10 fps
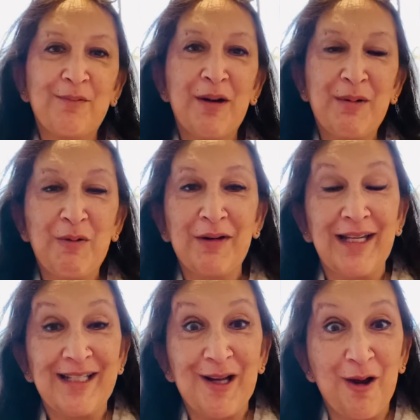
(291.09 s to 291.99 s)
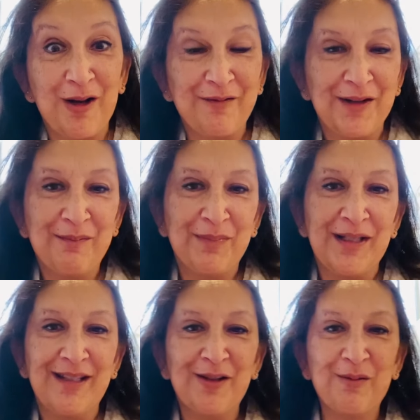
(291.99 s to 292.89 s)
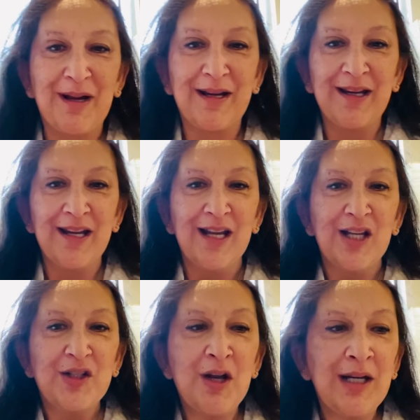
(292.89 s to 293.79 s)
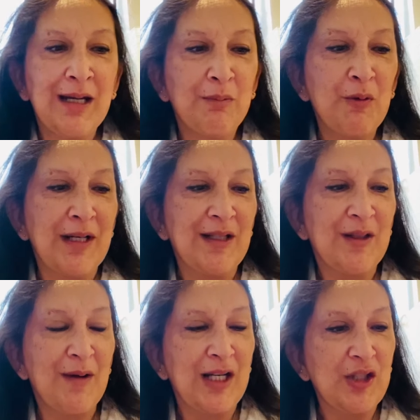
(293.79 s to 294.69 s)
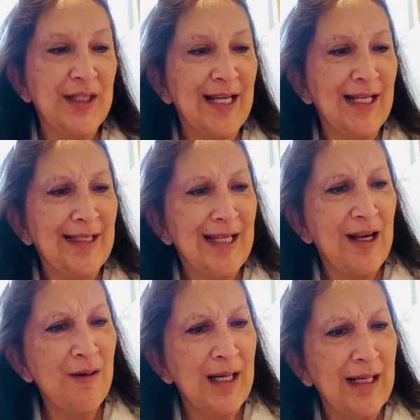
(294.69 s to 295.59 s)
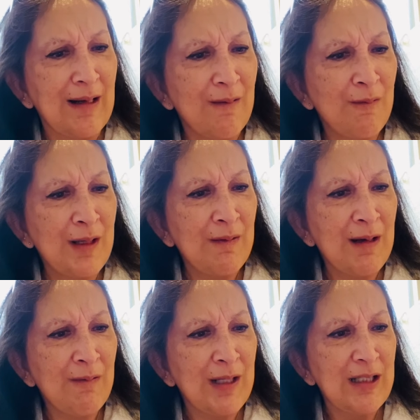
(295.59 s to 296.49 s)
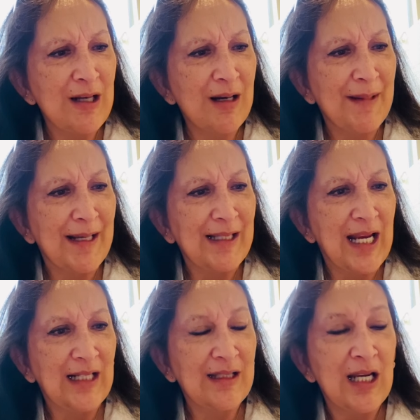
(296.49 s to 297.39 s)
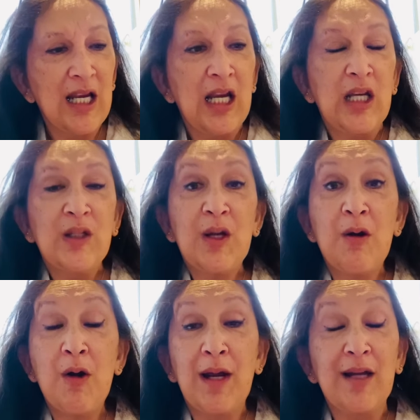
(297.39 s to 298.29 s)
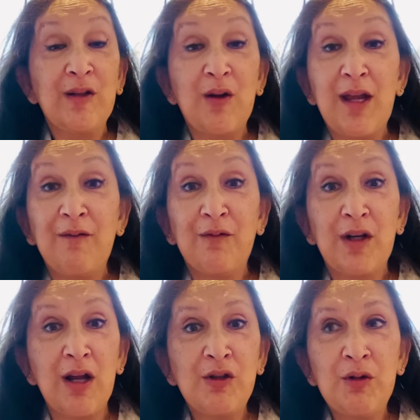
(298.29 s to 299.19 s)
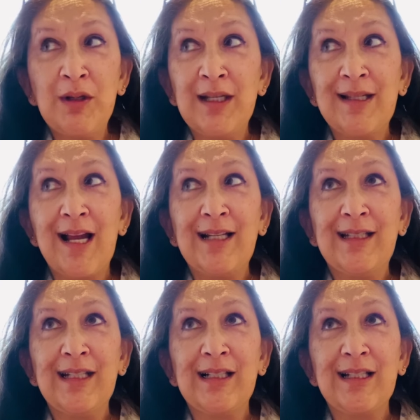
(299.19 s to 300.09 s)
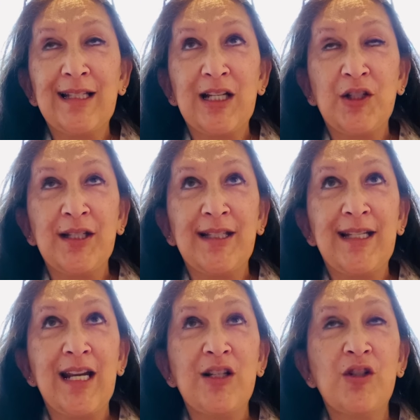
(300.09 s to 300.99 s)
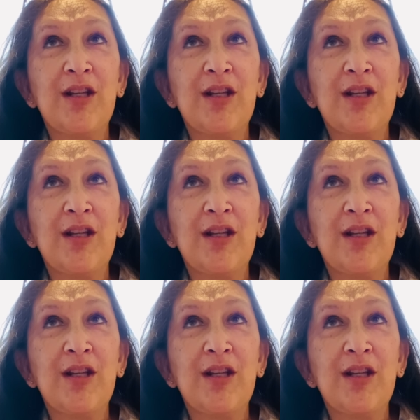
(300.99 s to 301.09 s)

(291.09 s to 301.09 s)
Probably won't get to all of it, but they're my talking points, so I can just kind of say, okay, now what do I want to talk about next? So, okay, so they've got you in this idealization stage.